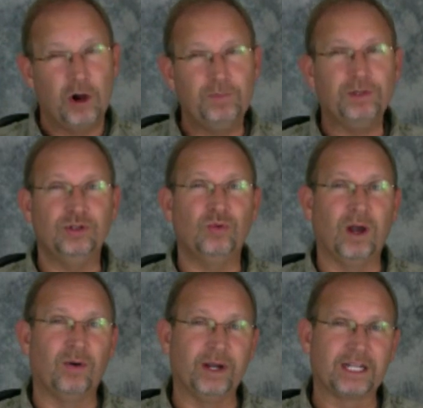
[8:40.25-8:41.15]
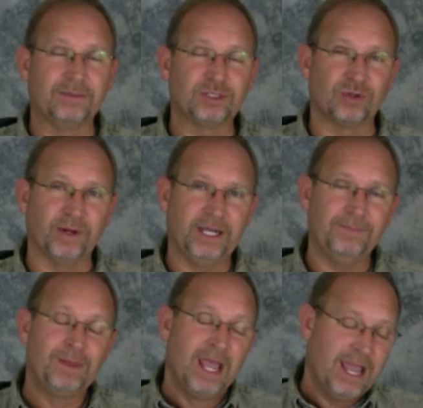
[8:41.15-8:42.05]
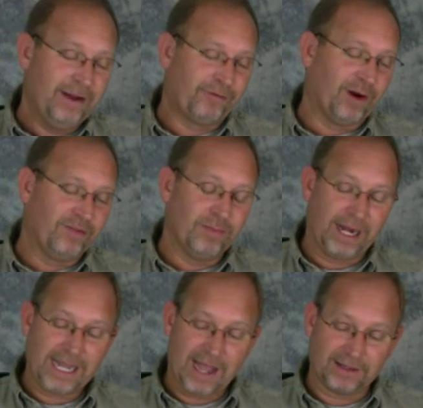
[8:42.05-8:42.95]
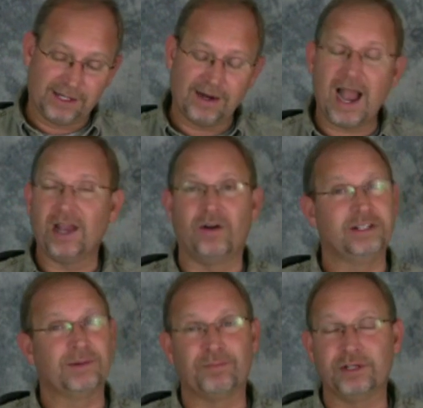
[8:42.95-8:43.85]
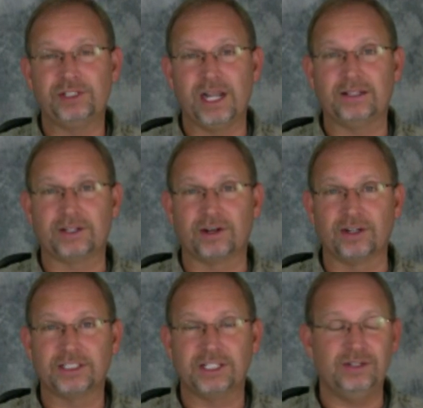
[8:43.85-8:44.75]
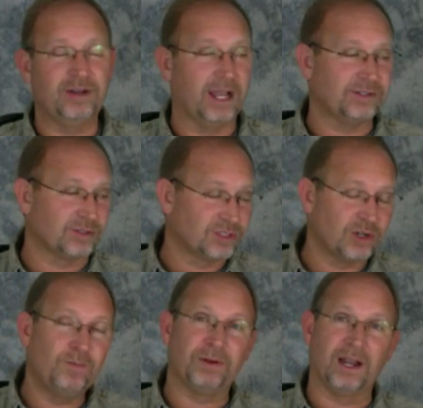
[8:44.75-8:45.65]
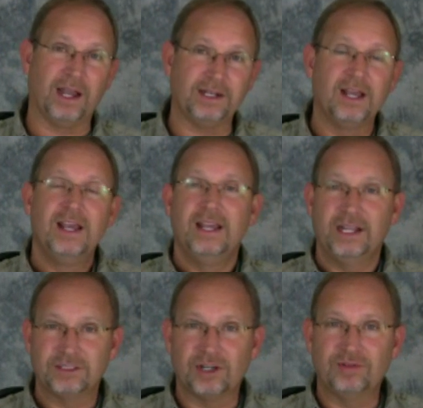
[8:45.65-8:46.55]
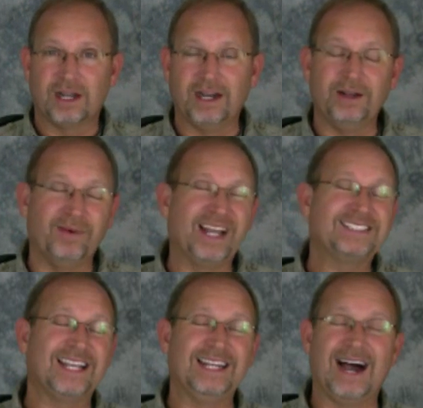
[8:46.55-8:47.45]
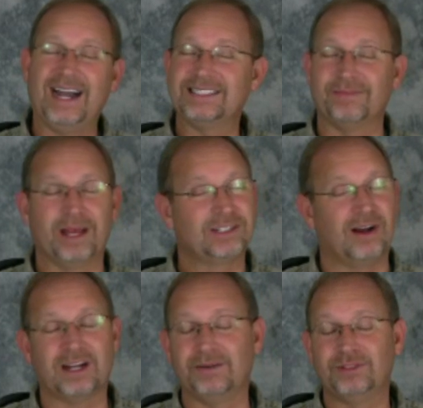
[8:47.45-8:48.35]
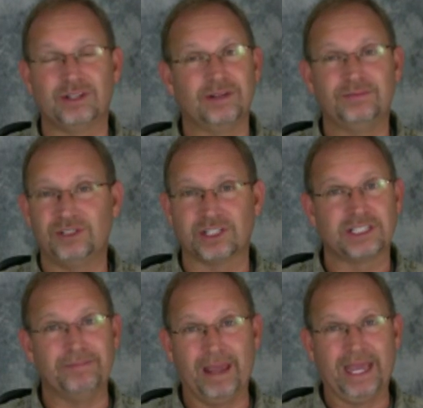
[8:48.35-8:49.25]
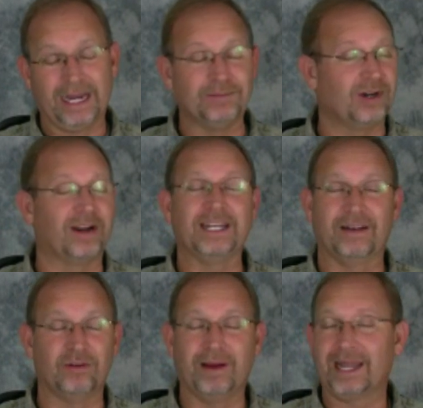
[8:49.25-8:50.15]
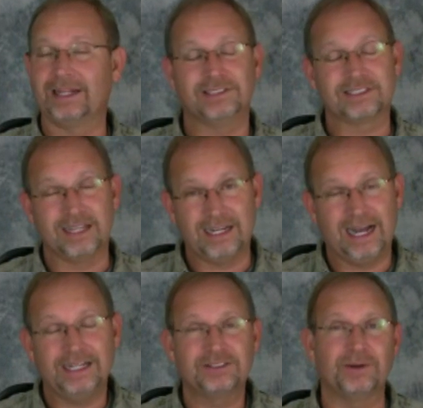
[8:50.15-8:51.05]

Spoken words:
I hope you do well when it comes to reading. And for everybody out there, I always appreciate the courtesy. You guys are so polite and so kind, and when I say guys, I'm not talking to just the men. I'm talking to everybody. I just say guys.